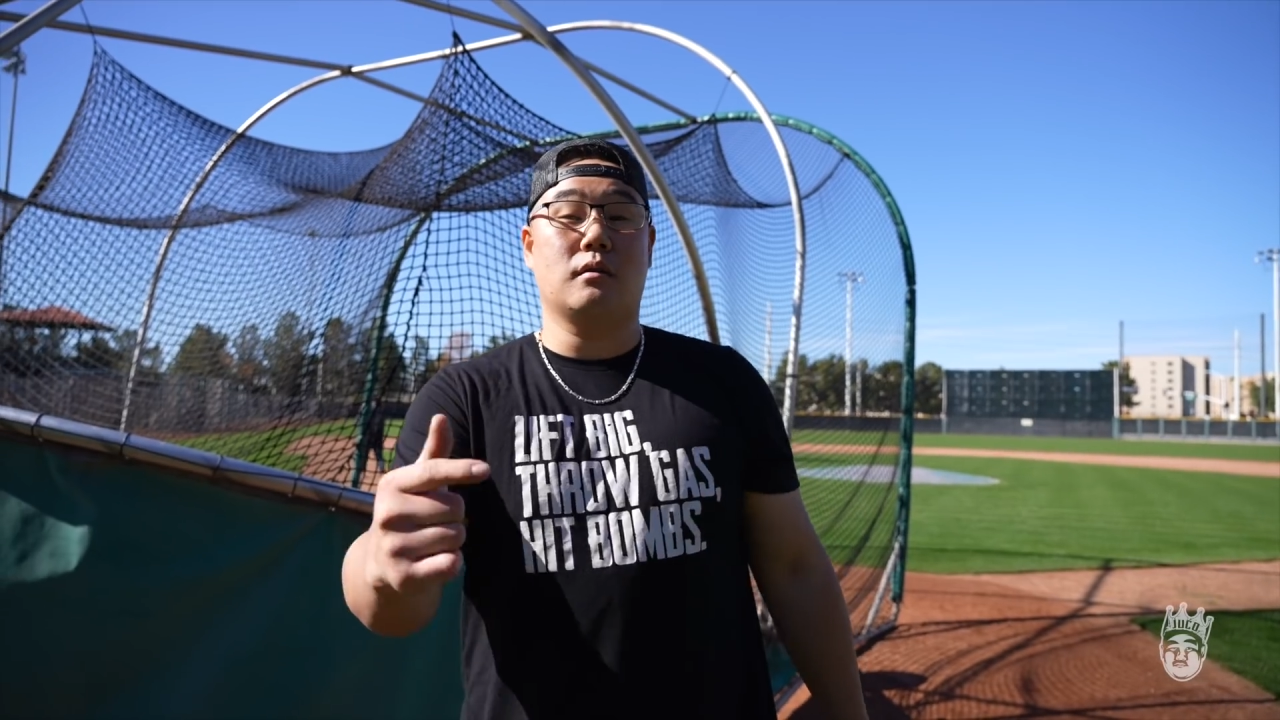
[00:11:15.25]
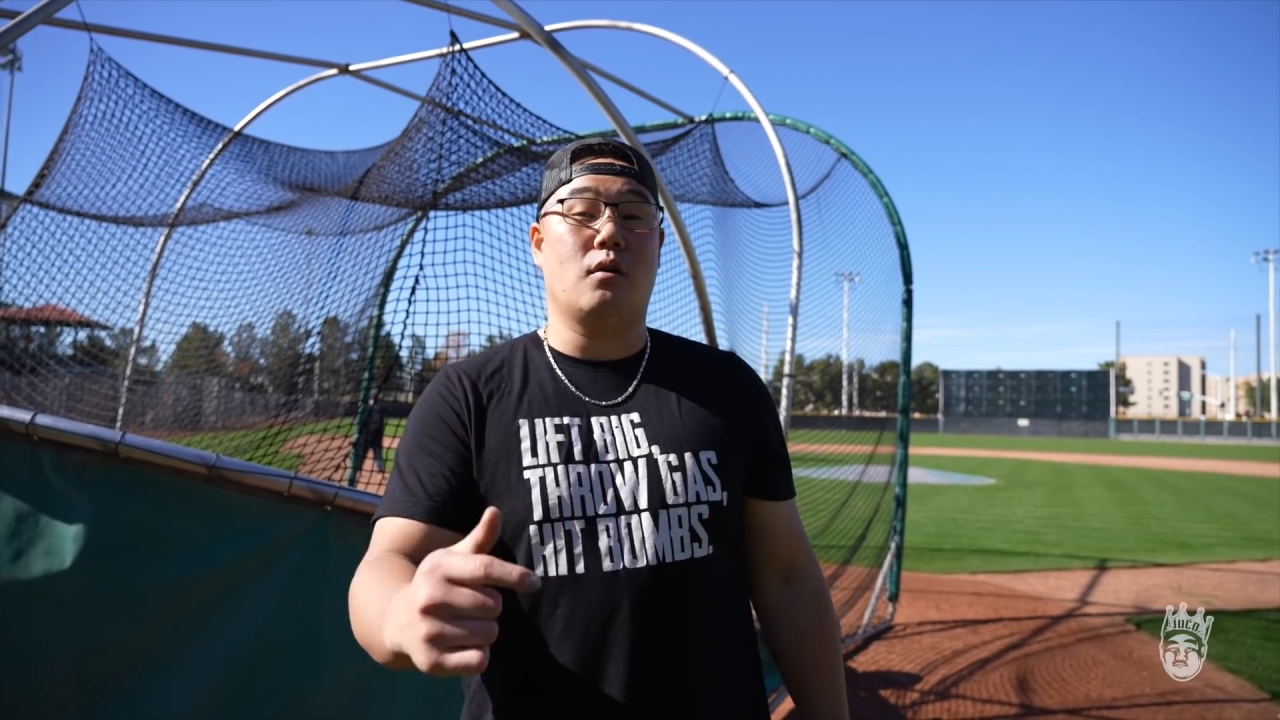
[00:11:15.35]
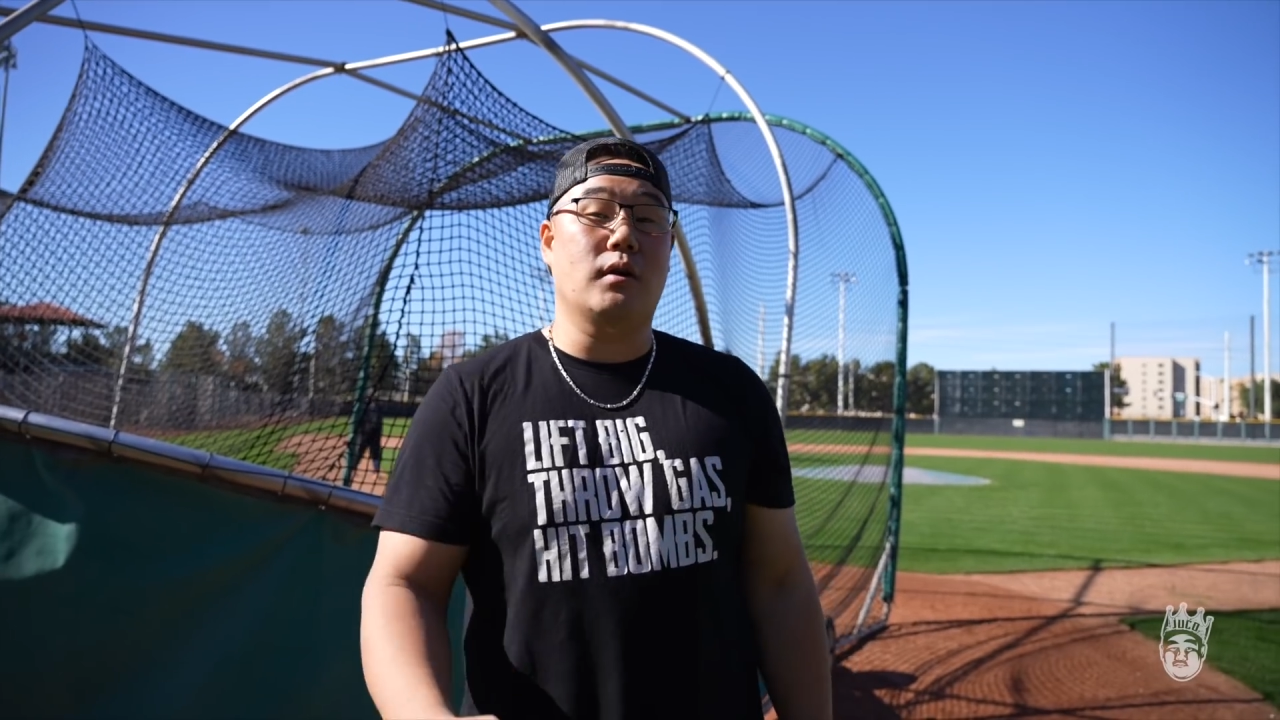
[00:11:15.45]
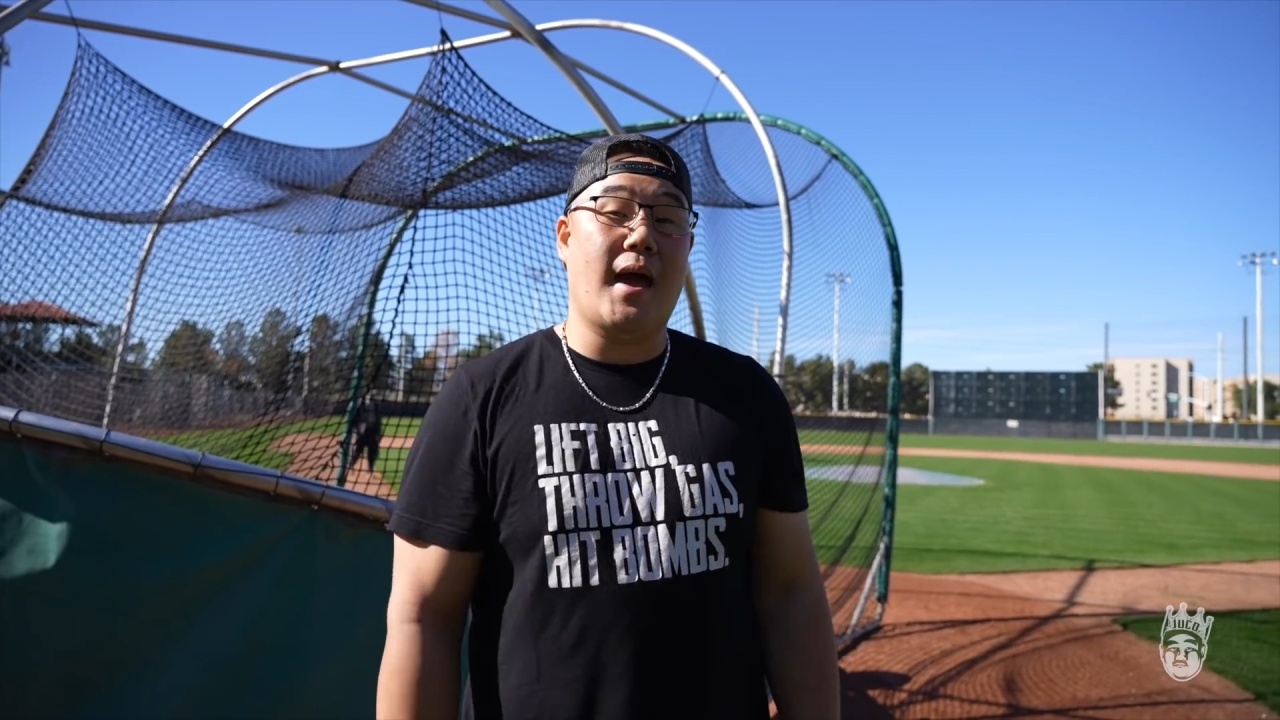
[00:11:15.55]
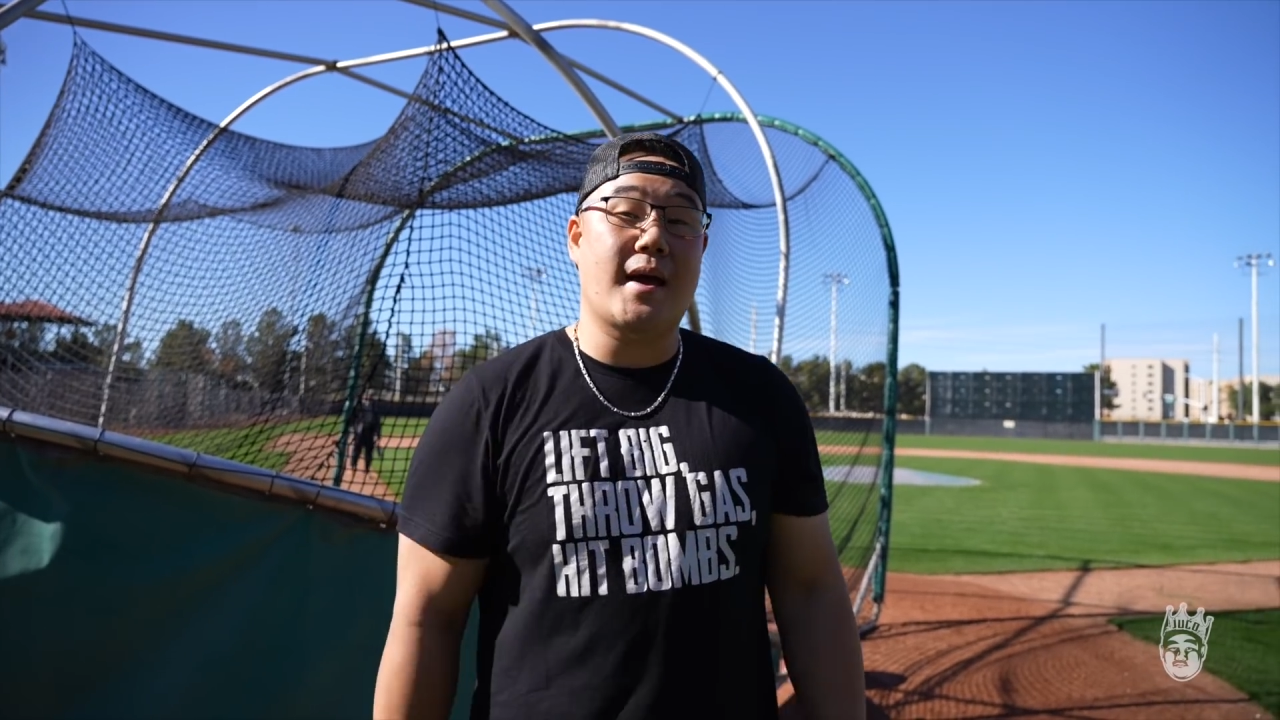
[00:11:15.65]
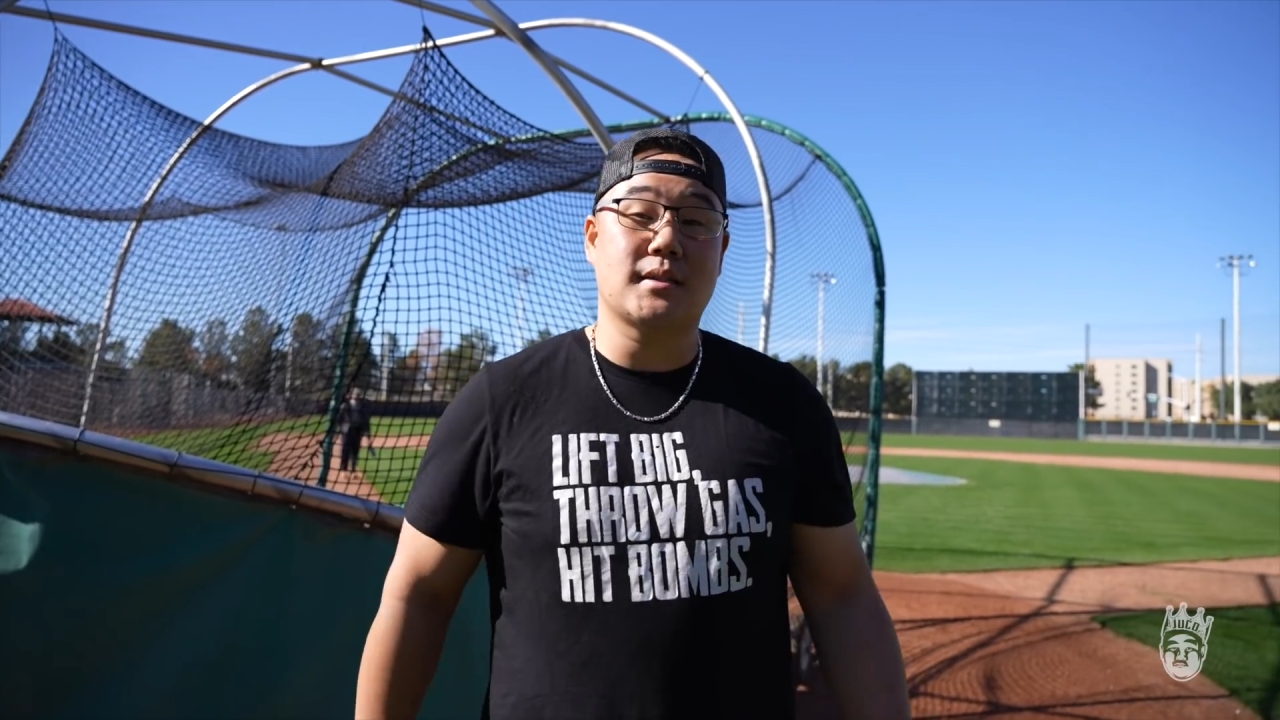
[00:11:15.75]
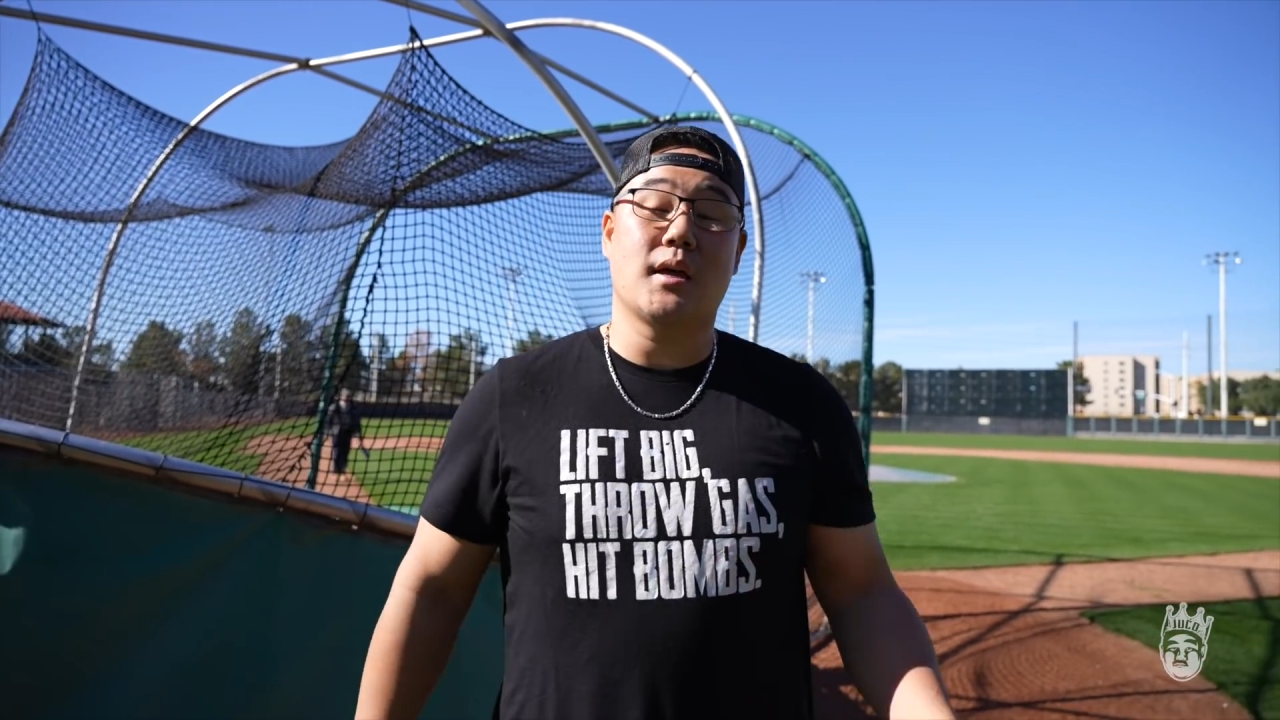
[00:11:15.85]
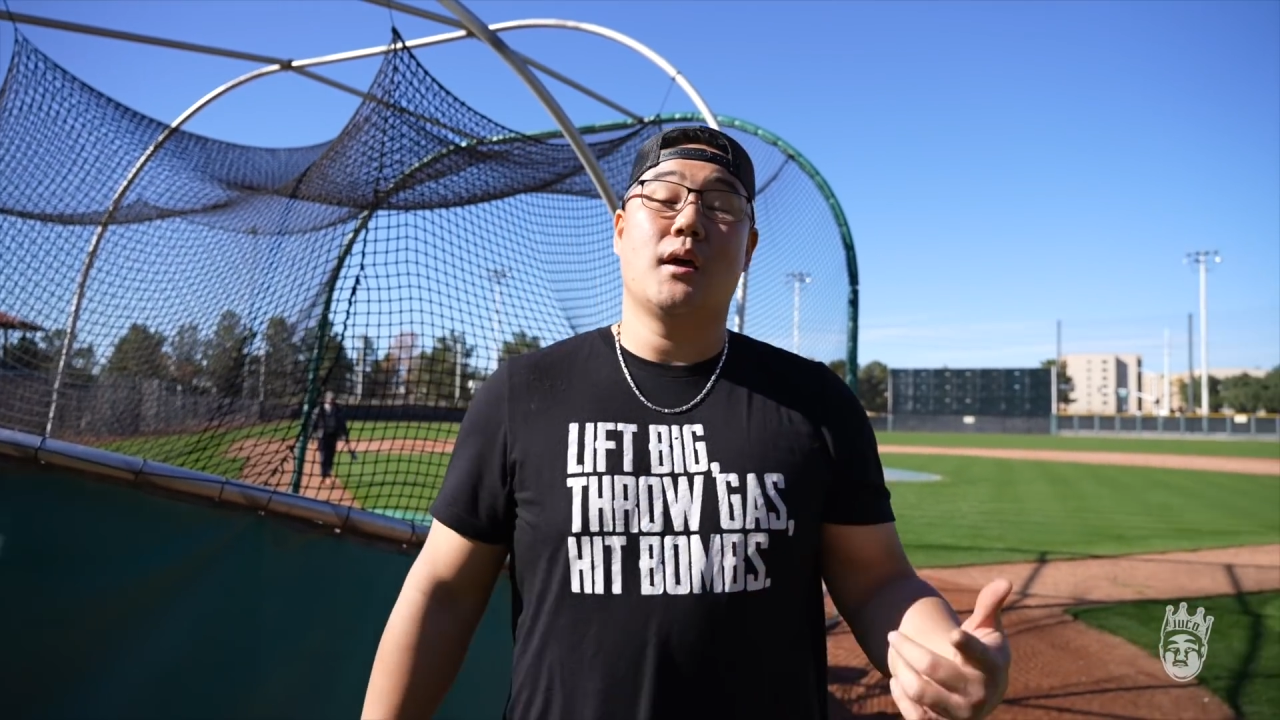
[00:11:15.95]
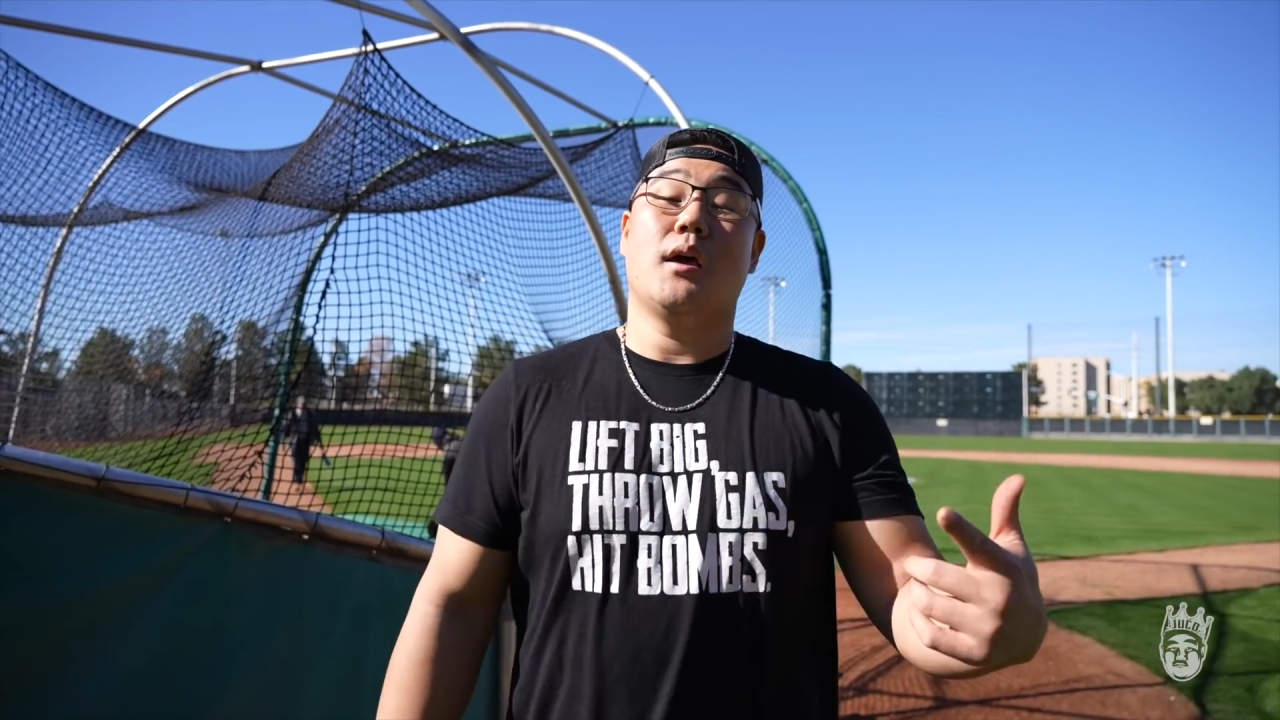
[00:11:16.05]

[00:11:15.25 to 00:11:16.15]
throw gas,